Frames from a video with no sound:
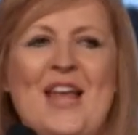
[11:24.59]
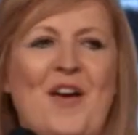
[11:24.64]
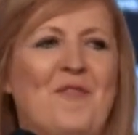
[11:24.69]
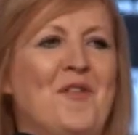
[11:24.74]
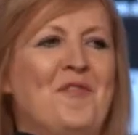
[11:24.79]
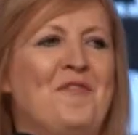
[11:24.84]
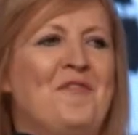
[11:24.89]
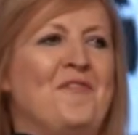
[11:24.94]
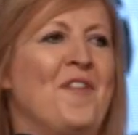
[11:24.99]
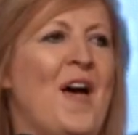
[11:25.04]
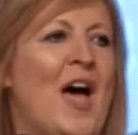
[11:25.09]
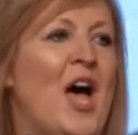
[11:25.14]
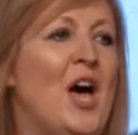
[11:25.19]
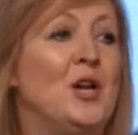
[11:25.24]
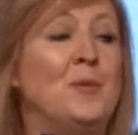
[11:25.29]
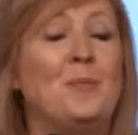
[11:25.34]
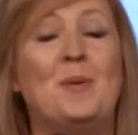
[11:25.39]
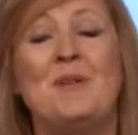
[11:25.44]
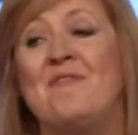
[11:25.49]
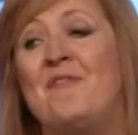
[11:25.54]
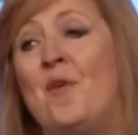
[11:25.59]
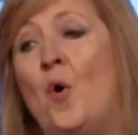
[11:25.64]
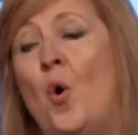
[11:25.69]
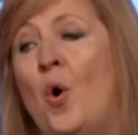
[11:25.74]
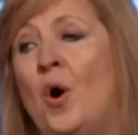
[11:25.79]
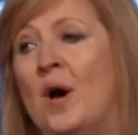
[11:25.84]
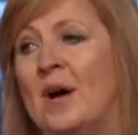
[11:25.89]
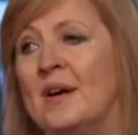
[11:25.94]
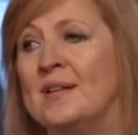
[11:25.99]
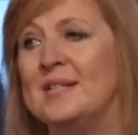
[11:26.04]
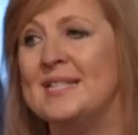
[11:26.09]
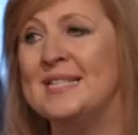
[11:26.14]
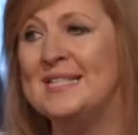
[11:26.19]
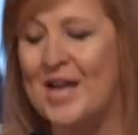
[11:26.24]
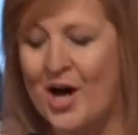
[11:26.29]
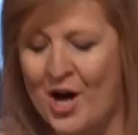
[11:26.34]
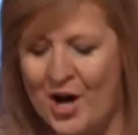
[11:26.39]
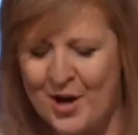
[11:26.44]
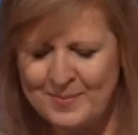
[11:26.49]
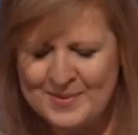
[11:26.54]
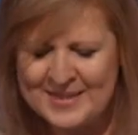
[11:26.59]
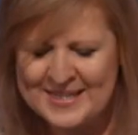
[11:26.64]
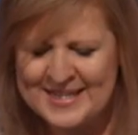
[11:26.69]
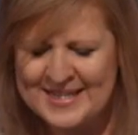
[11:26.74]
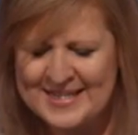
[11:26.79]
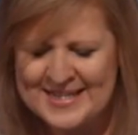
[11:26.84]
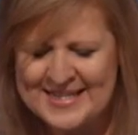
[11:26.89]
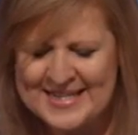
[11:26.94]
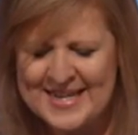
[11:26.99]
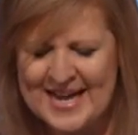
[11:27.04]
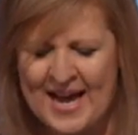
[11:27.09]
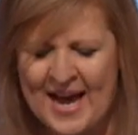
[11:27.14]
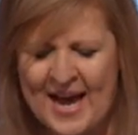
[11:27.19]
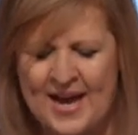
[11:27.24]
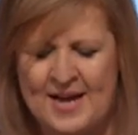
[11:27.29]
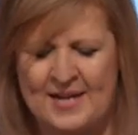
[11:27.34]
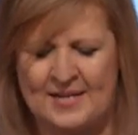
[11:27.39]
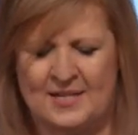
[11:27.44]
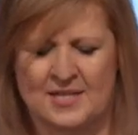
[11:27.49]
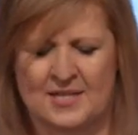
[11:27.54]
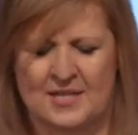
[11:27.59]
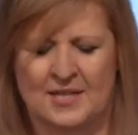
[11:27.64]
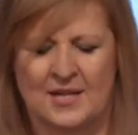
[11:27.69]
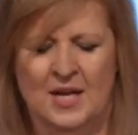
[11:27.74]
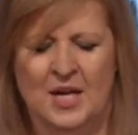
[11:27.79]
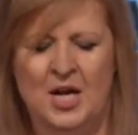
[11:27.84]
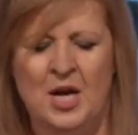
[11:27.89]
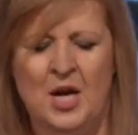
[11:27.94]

never found before Psalm 68